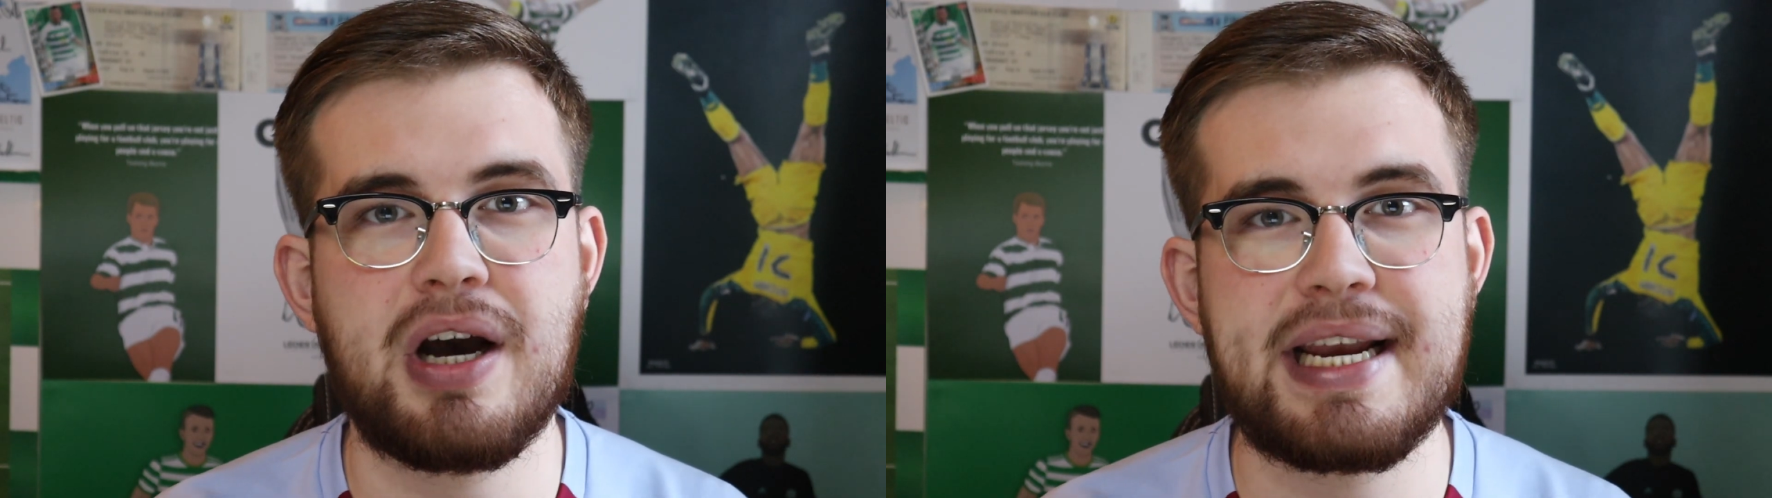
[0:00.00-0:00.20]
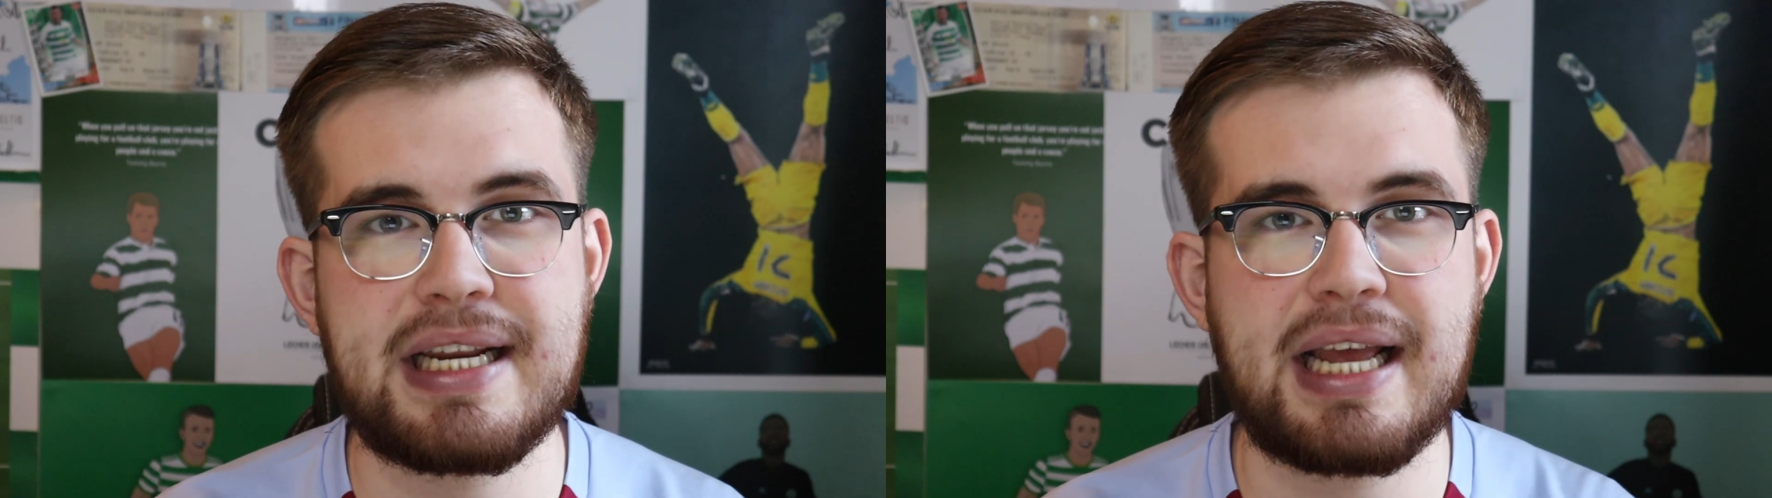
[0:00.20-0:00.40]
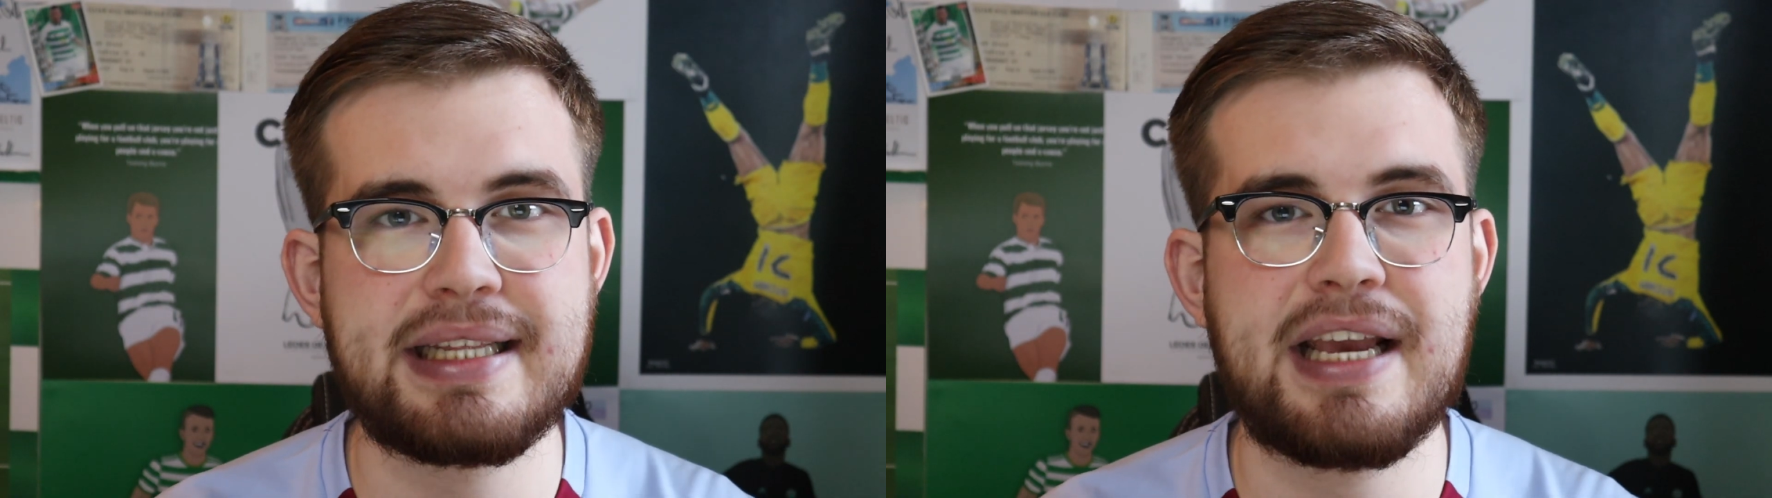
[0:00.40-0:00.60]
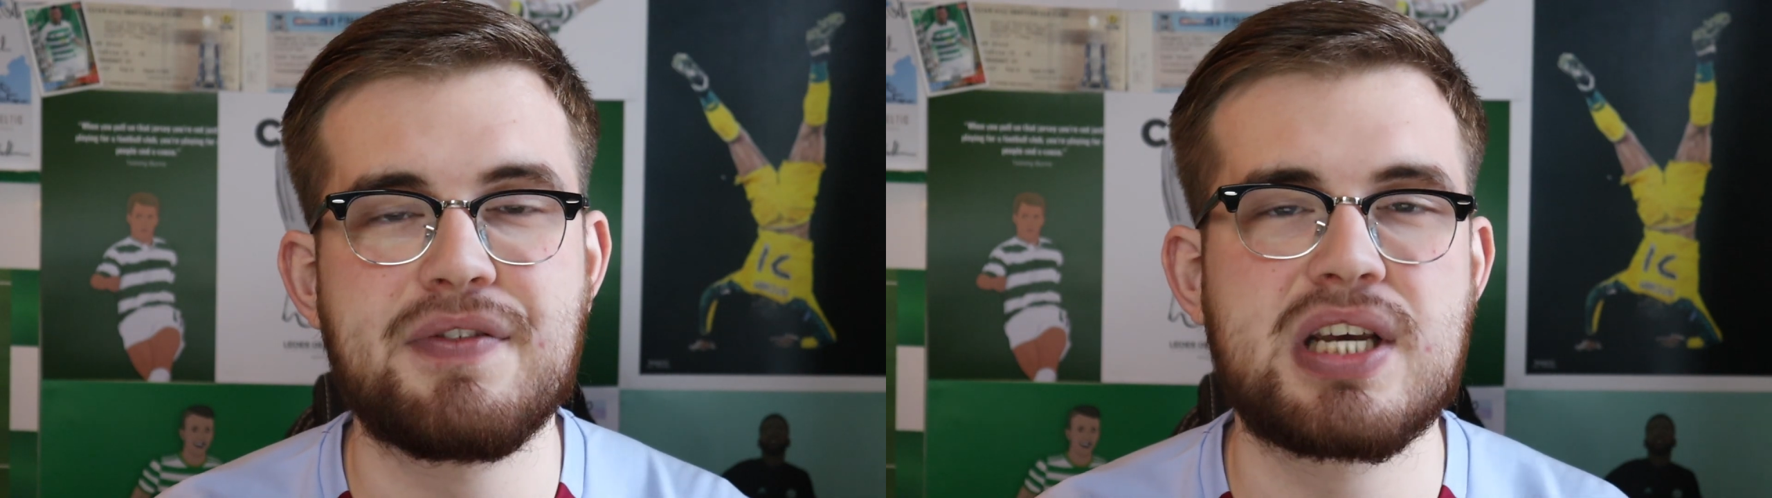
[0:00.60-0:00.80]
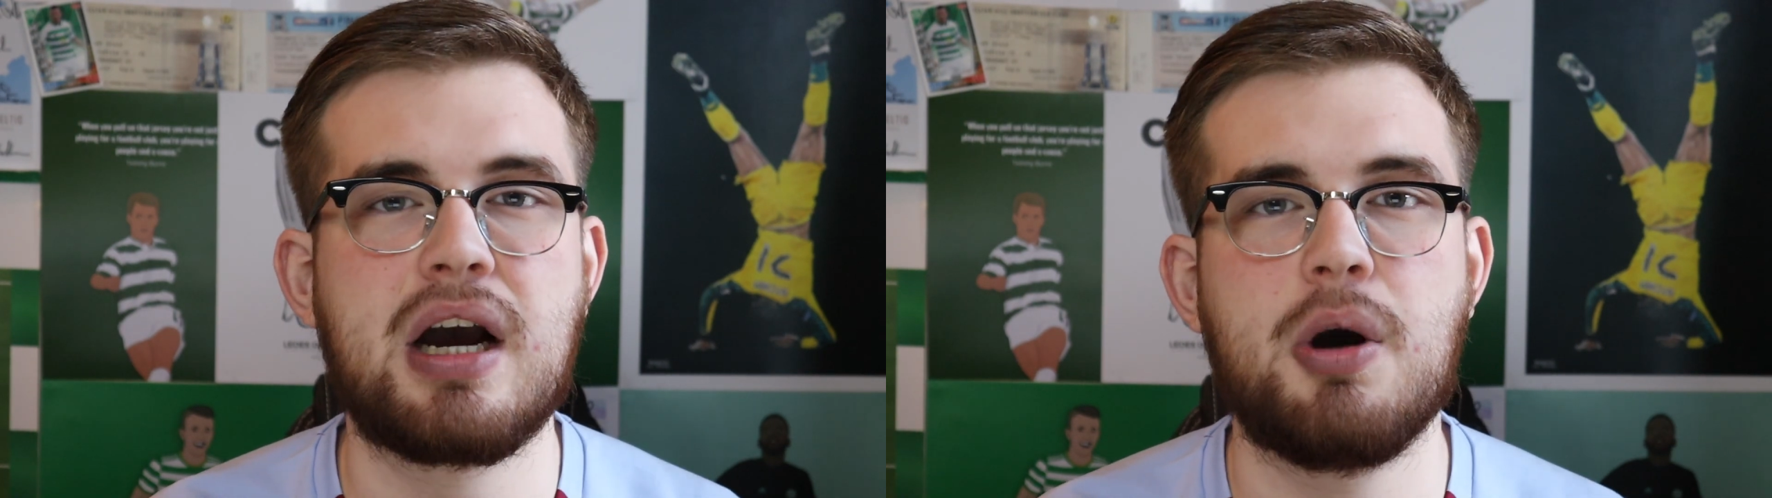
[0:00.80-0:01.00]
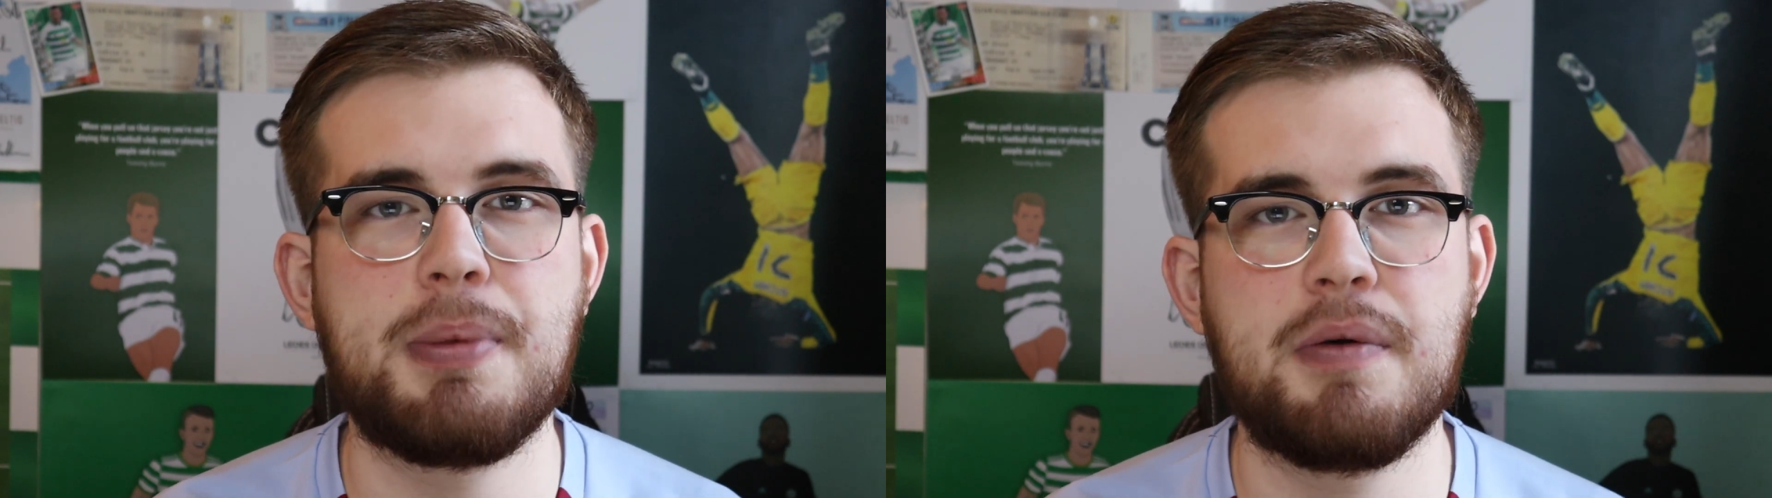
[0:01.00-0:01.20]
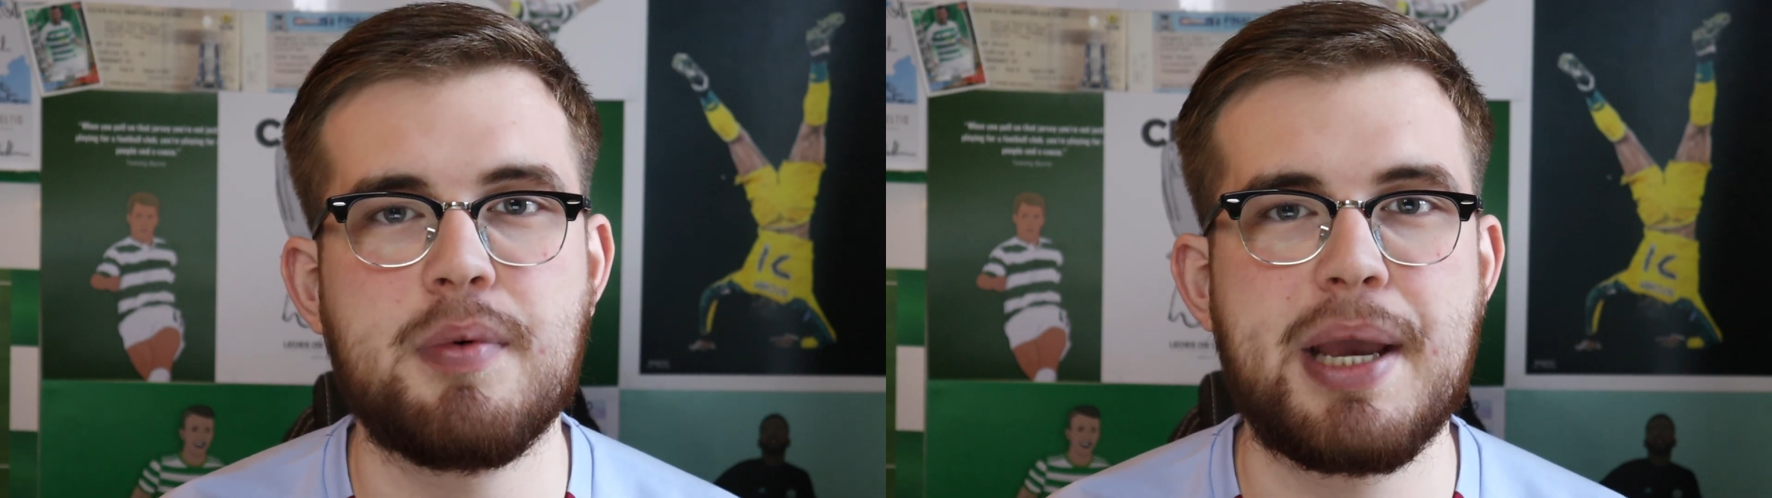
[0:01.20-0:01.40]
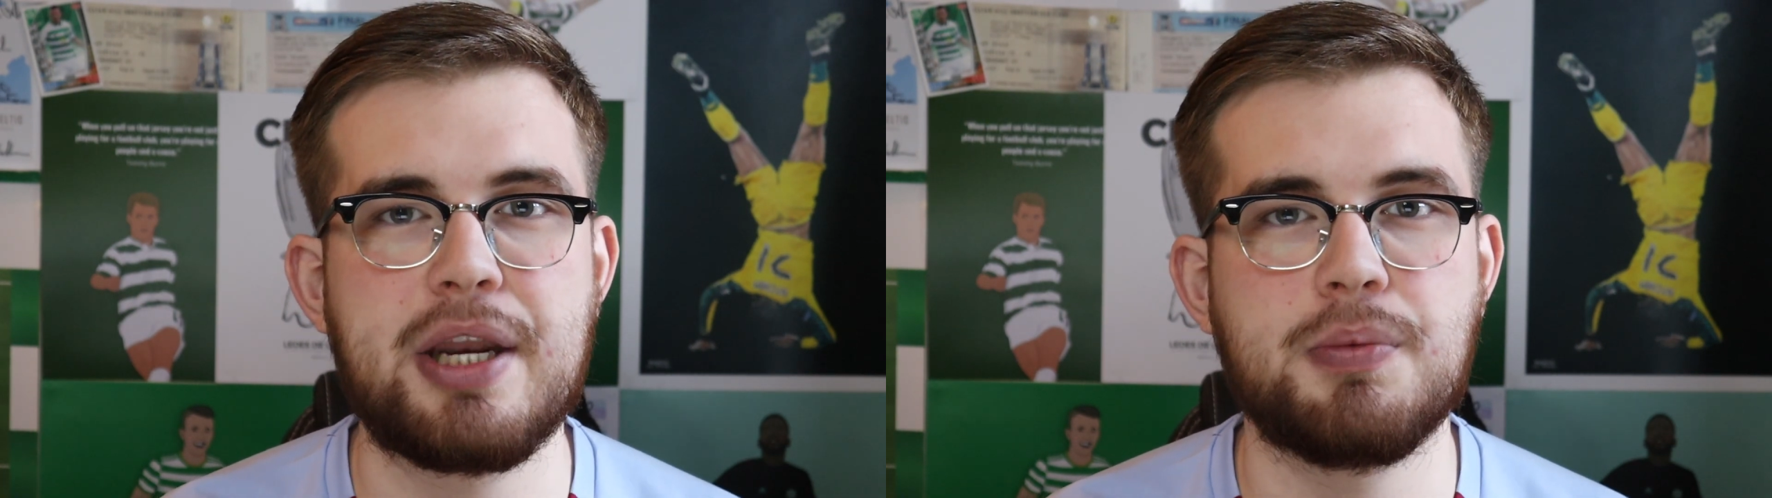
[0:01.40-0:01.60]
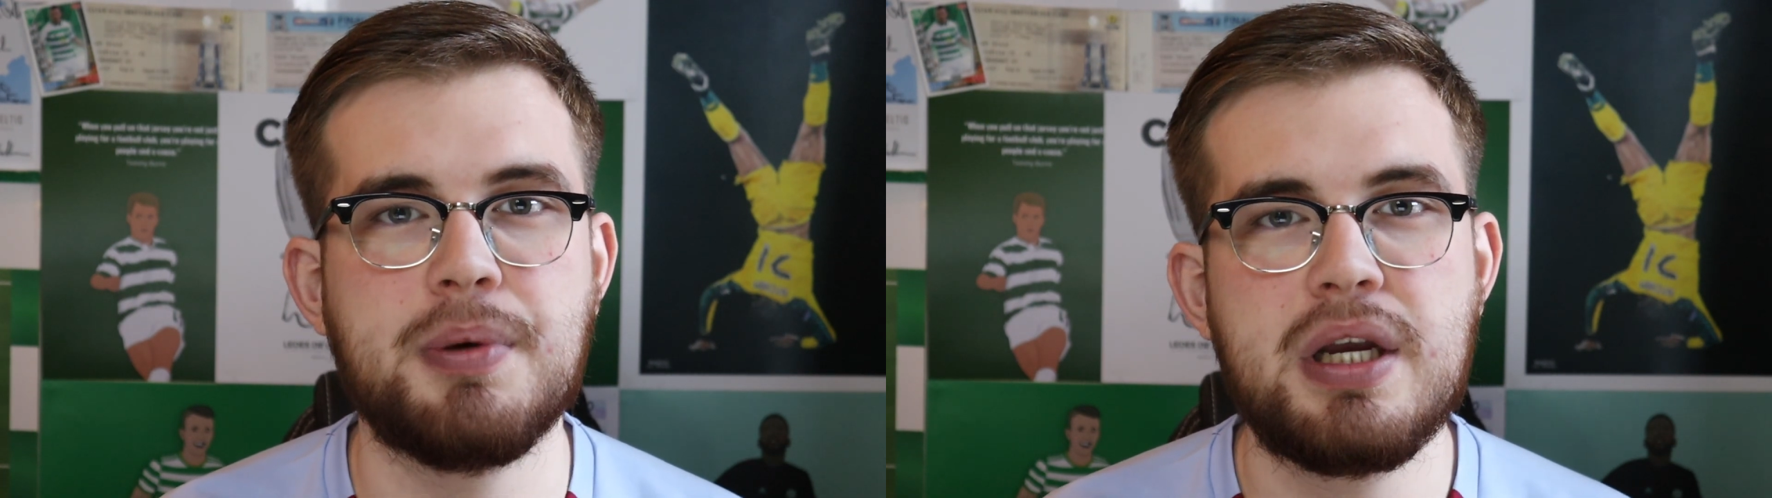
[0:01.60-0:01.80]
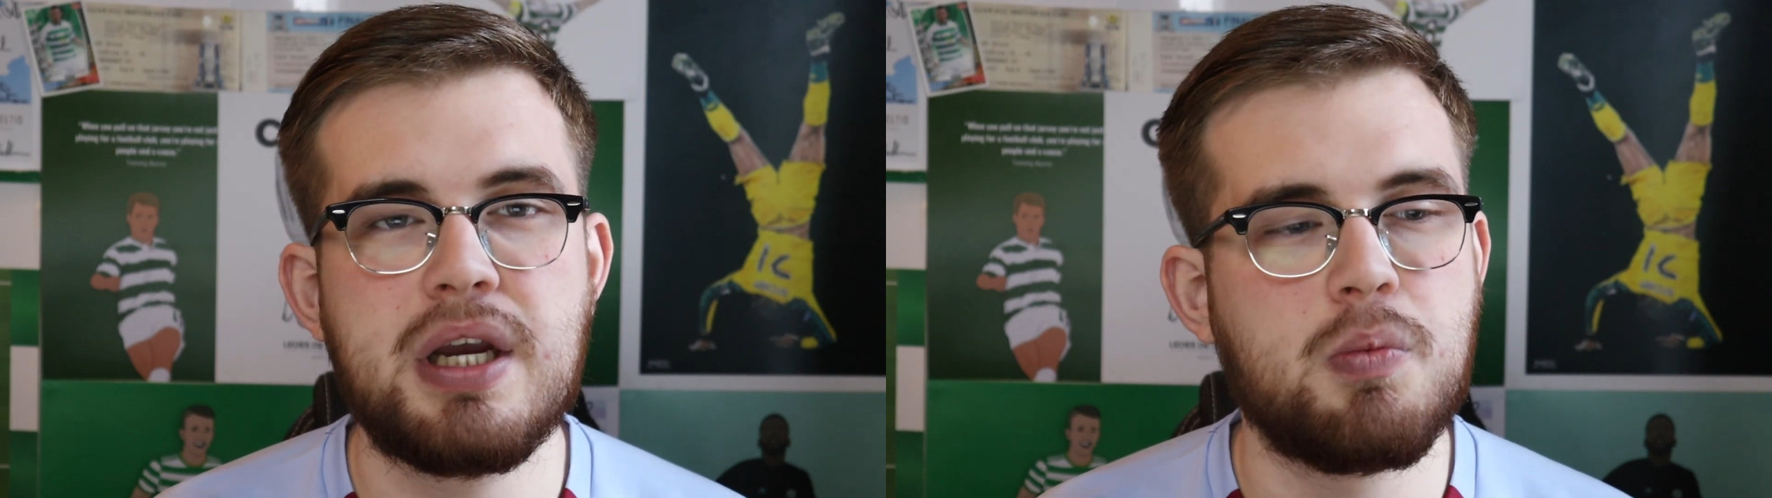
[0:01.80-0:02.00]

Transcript: line and gave us that little bit of momentum.